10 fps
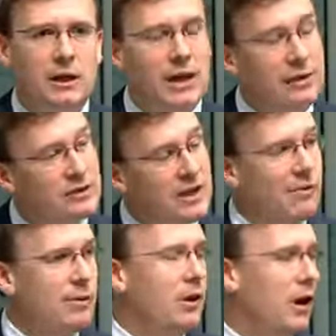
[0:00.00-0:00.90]
Now, this
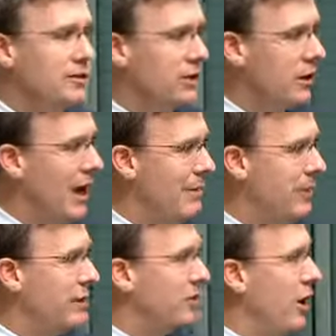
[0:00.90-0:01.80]
government likes to claim
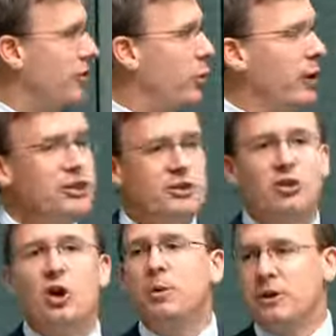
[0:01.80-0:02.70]
that it's going to reach a
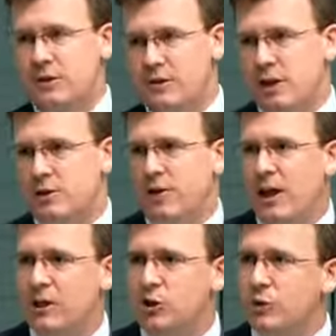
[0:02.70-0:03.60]
surplus next
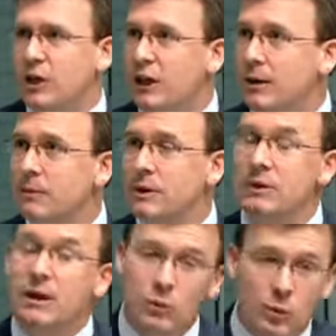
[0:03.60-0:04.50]
financial year.
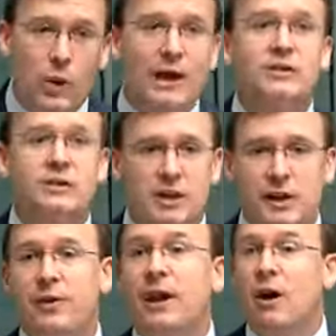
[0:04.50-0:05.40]
We'll wait to see
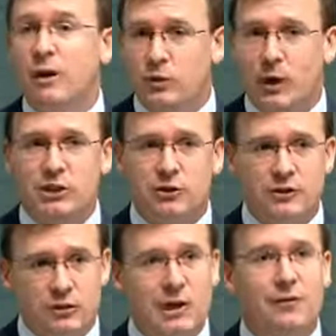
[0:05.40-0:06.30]
if they're going to actually
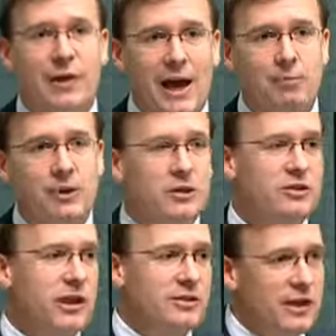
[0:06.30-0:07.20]
deliver that,
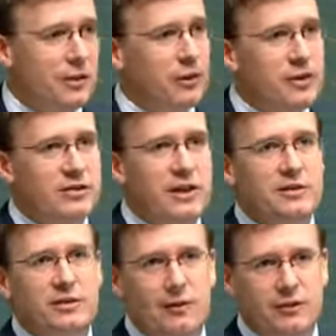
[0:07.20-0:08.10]
because they said that this year's
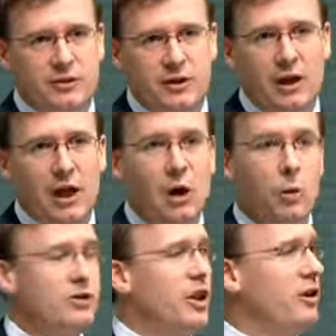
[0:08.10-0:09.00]
deficit
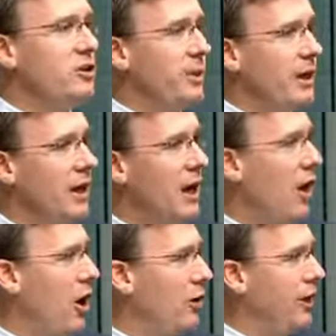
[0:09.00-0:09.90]
was going to be
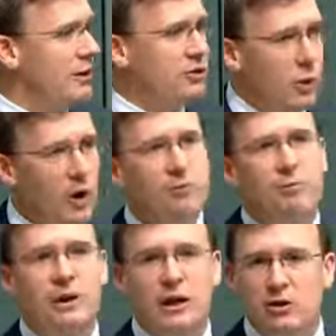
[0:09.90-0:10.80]
only $12
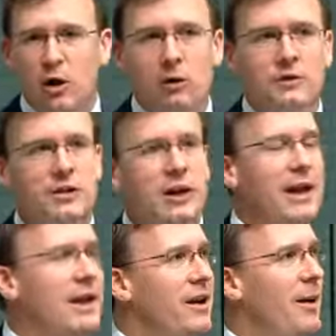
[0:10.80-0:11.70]
billion and it
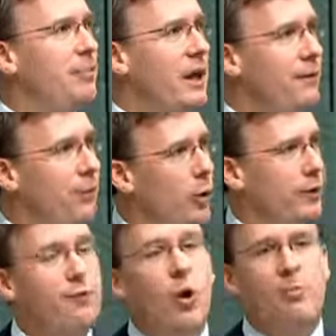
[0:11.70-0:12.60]
ended up being
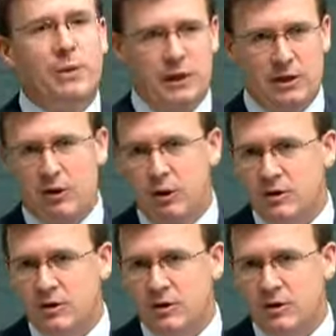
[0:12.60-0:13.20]
$44 billion.